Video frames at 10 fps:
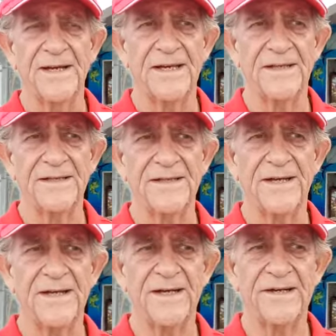And
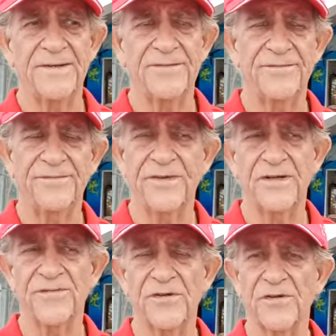you
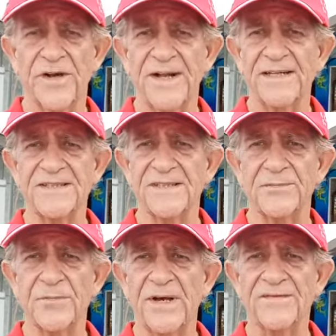know, if you're looking at
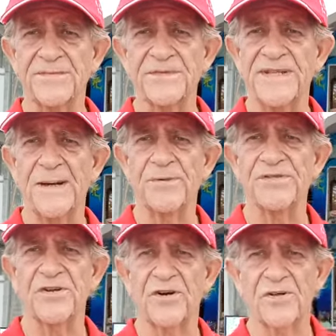we have some
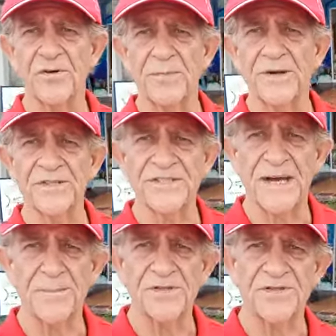snappers. They're called Cubera
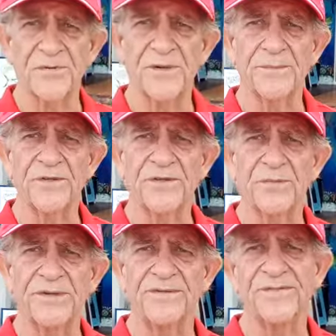Snappers. They're running
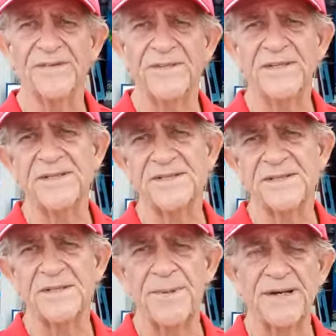between 50,
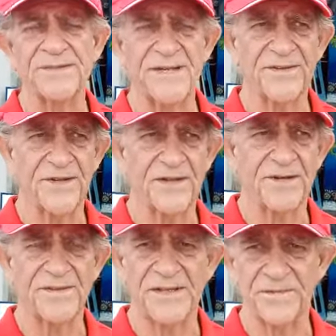60 pounds out there,
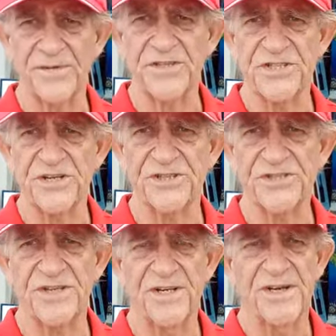and that's for the
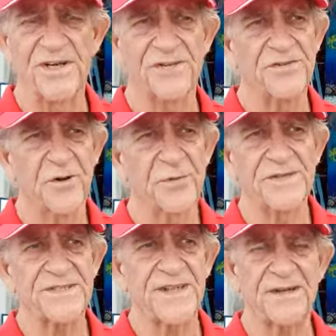jiggers. No
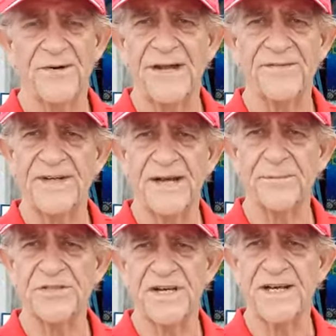reason they don't have any
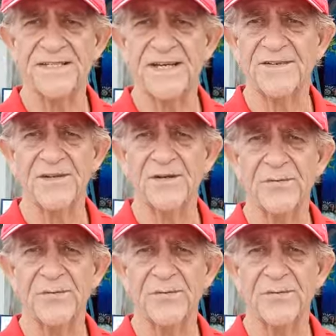amberjacks out there.